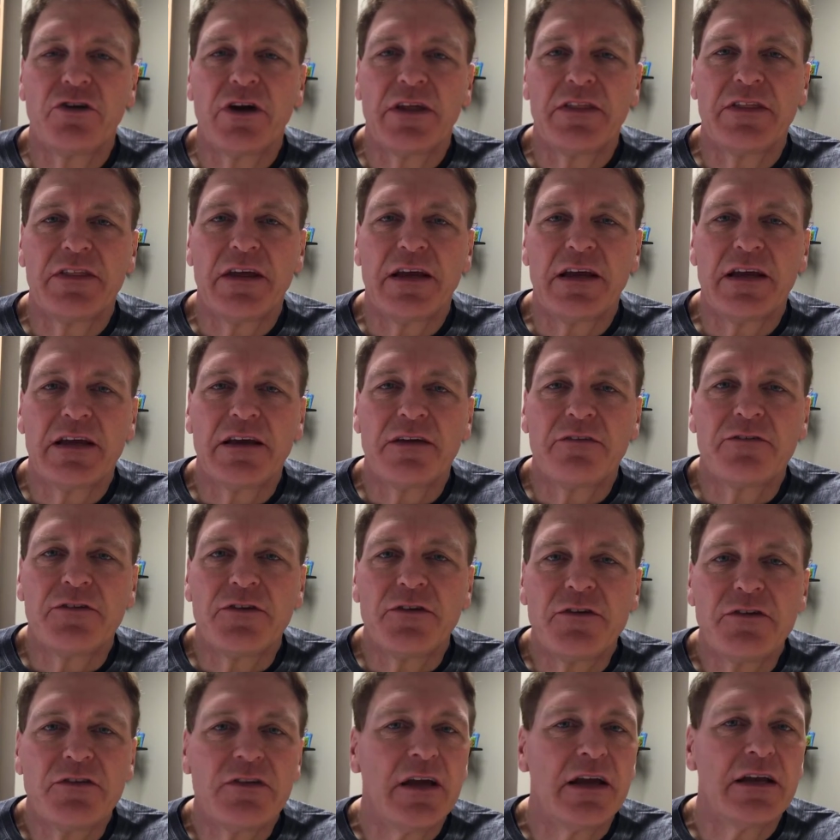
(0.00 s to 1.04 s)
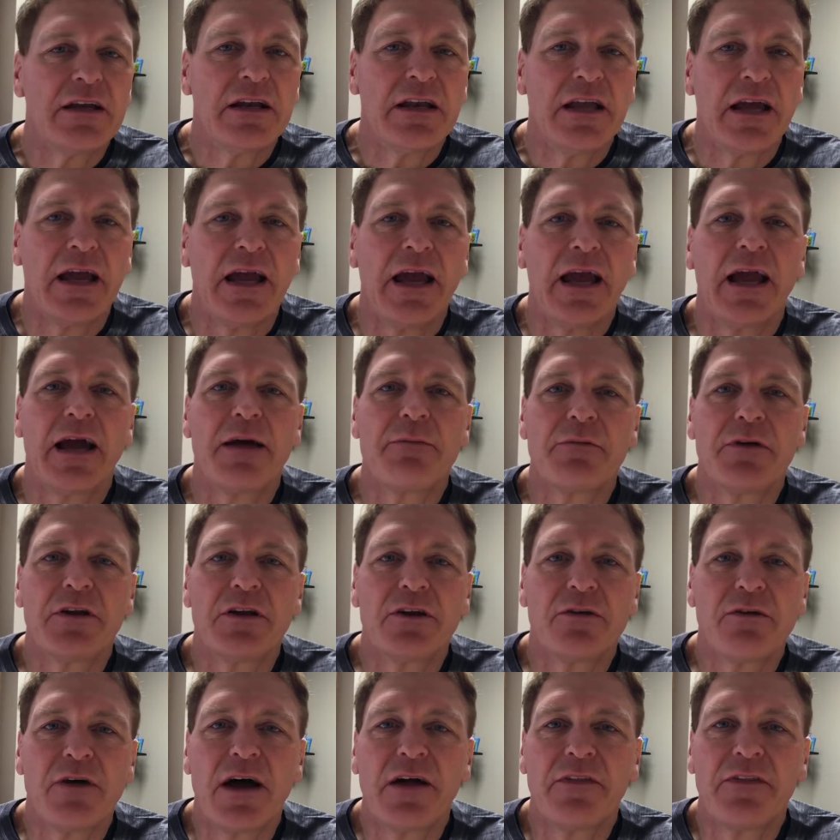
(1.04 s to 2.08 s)
I think if you say today, hey, I'm going to
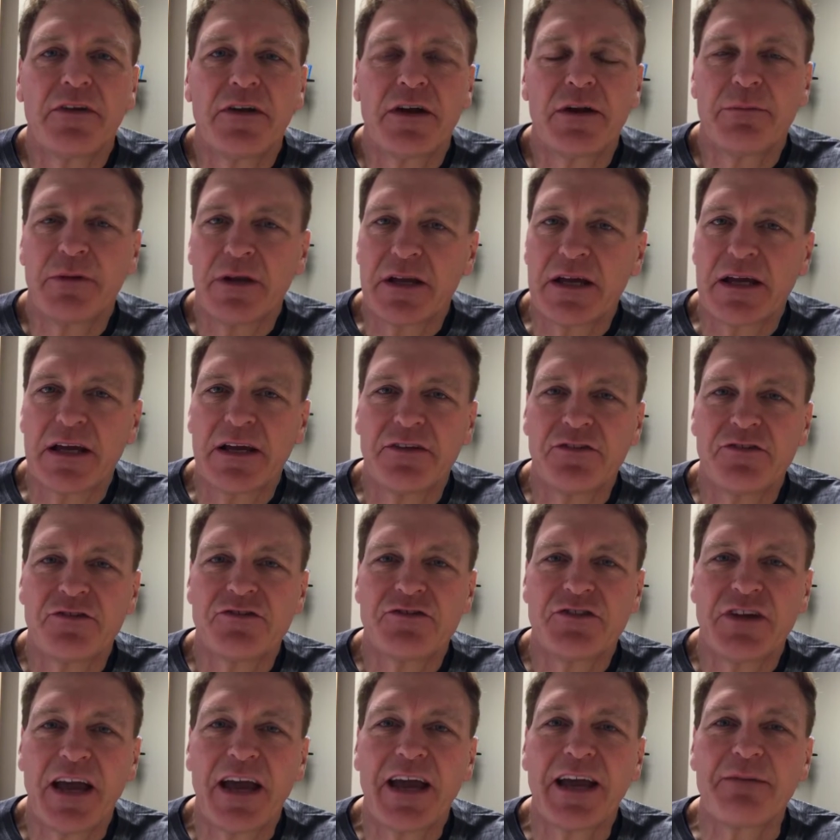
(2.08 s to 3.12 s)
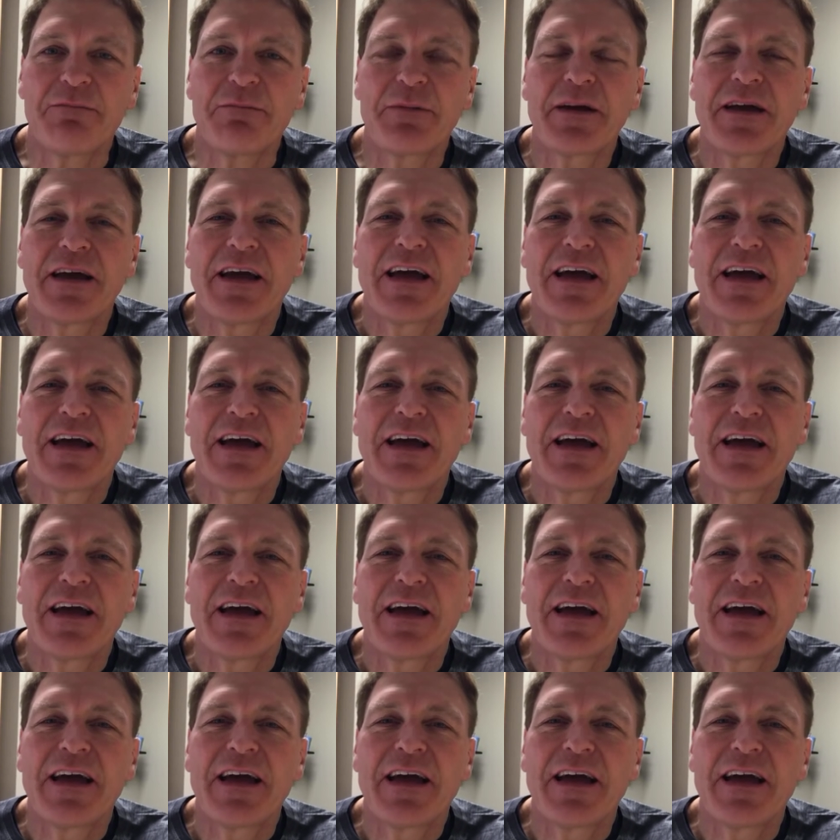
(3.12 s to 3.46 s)
go out there and I'm going to get in shape,